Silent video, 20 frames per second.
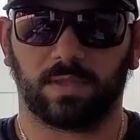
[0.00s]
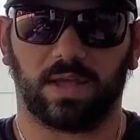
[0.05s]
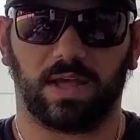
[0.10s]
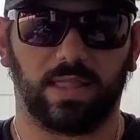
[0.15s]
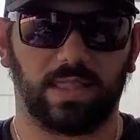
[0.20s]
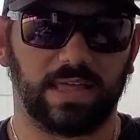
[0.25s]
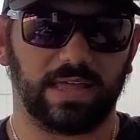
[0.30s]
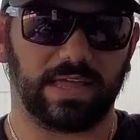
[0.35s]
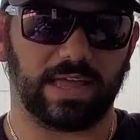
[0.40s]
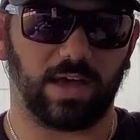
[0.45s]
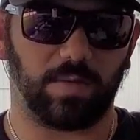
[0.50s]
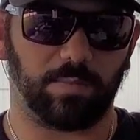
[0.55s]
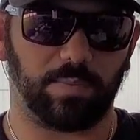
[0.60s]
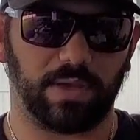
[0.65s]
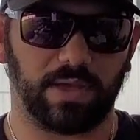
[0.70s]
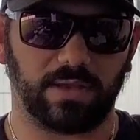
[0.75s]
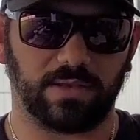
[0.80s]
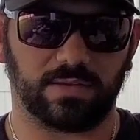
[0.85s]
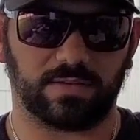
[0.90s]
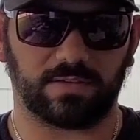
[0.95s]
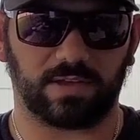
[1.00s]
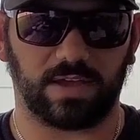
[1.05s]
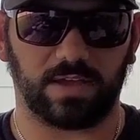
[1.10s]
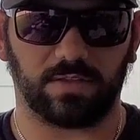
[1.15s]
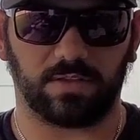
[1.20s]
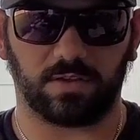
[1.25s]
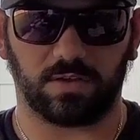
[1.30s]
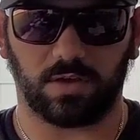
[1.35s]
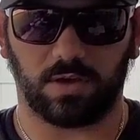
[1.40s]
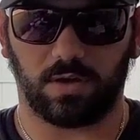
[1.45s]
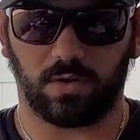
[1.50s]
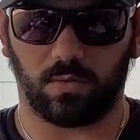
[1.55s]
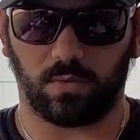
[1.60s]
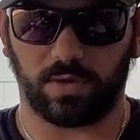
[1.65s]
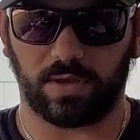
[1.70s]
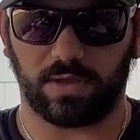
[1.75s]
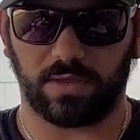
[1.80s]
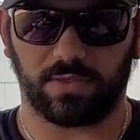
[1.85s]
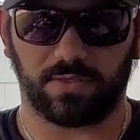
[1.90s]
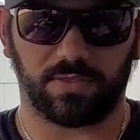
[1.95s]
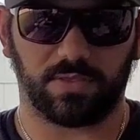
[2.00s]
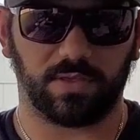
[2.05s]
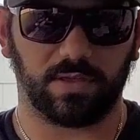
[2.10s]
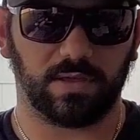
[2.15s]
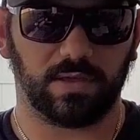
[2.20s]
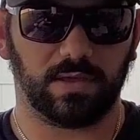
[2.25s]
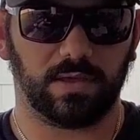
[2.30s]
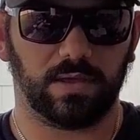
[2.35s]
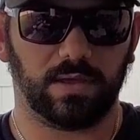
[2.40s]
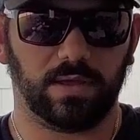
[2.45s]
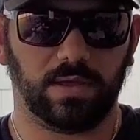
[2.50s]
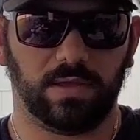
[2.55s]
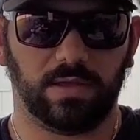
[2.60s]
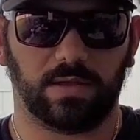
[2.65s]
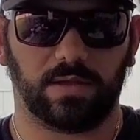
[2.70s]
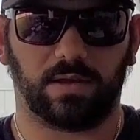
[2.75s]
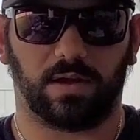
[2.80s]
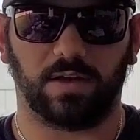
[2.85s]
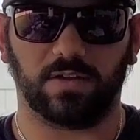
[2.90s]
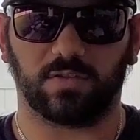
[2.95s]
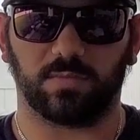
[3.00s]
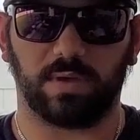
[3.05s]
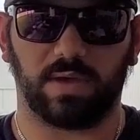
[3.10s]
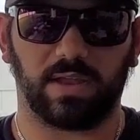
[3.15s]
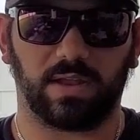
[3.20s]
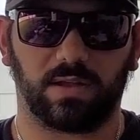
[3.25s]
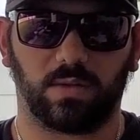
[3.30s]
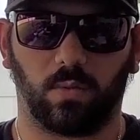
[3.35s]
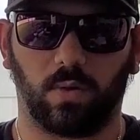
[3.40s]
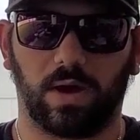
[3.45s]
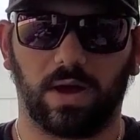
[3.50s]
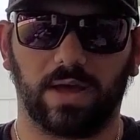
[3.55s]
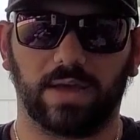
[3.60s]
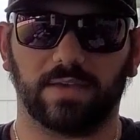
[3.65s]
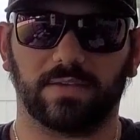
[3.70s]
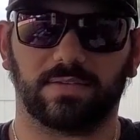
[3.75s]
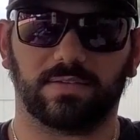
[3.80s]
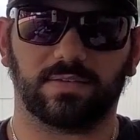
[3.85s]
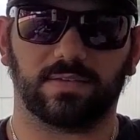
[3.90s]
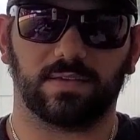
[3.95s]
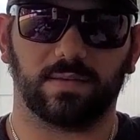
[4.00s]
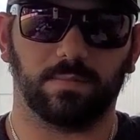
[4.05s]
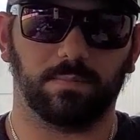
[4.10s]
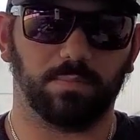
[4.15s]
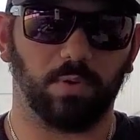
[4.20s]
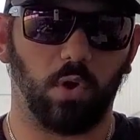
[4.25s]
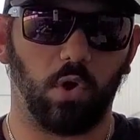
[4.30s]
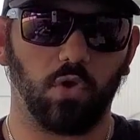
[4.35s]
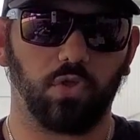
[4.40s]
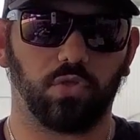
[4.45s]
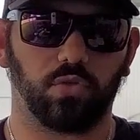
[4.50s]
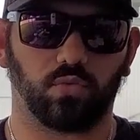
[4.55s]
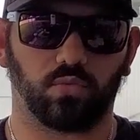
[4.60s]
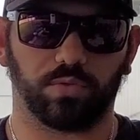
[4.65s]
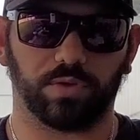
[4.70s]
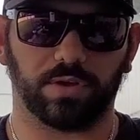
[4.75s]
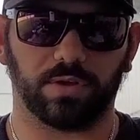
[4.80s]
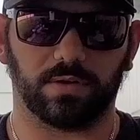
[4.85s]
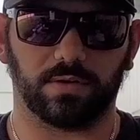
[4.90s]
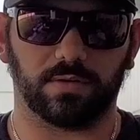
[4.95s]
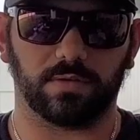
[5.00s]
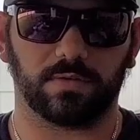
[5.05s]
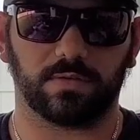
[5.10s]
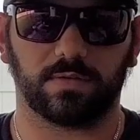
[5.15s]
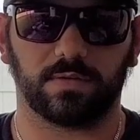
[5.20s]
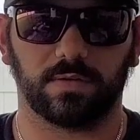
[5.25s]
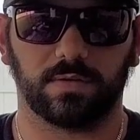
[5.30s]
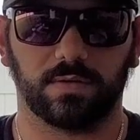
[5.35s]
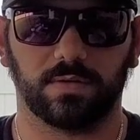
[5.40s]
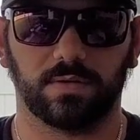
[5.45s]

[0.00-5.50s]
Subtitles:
I like how Penn decided to go with, cosmetic-wise, both reels